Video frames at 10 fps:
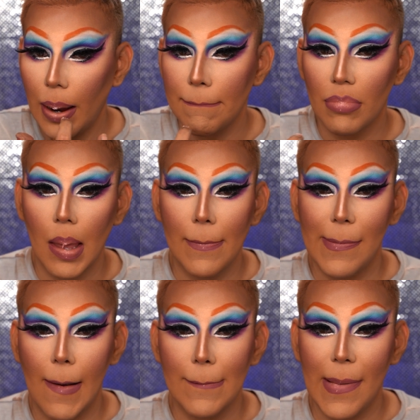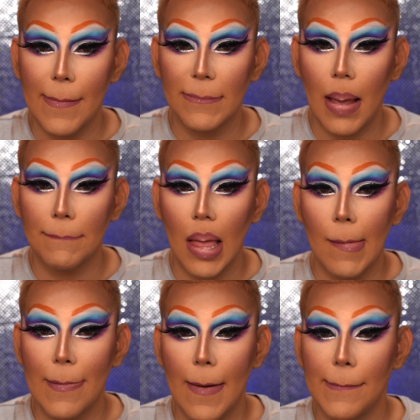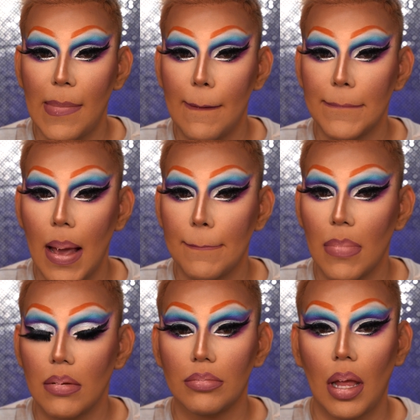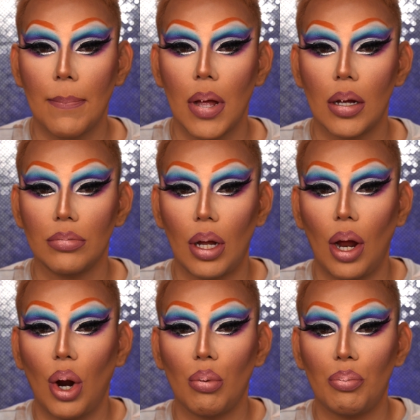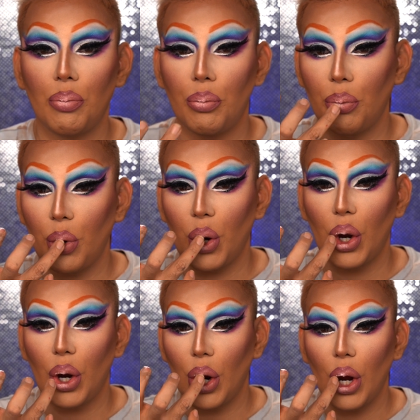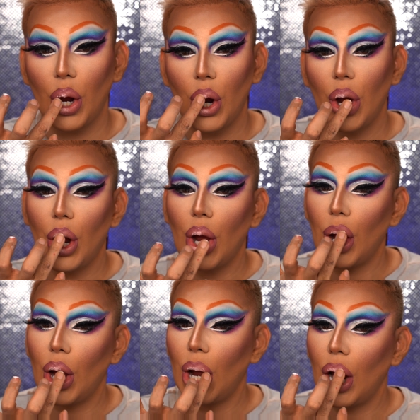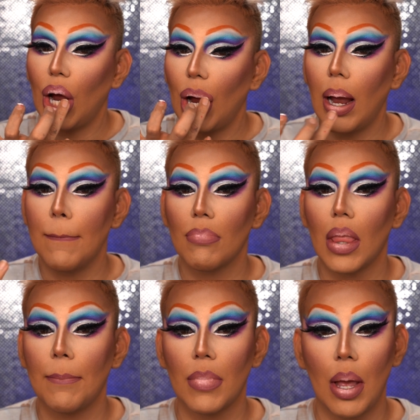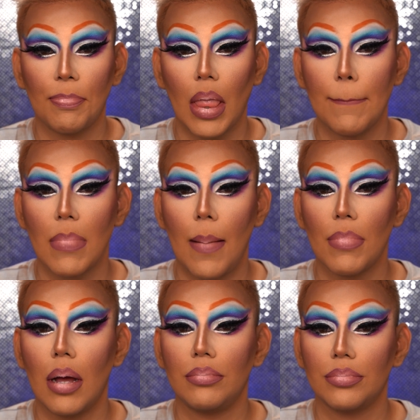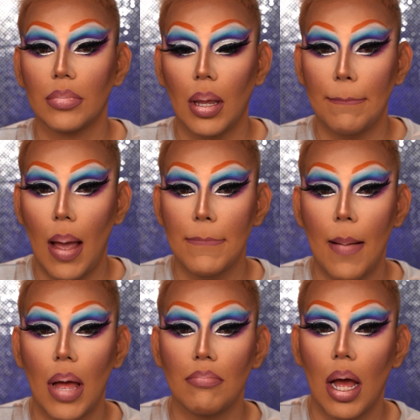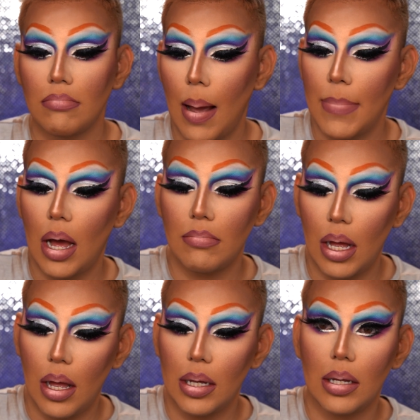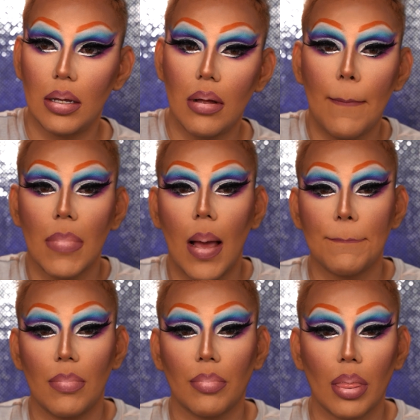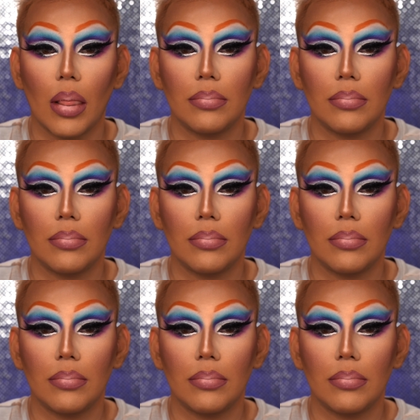But to further add that dimension and take it a step further, I am going to apply that Ben Nye's Clown White and apply this to the inner portion of my lips and just pat them together to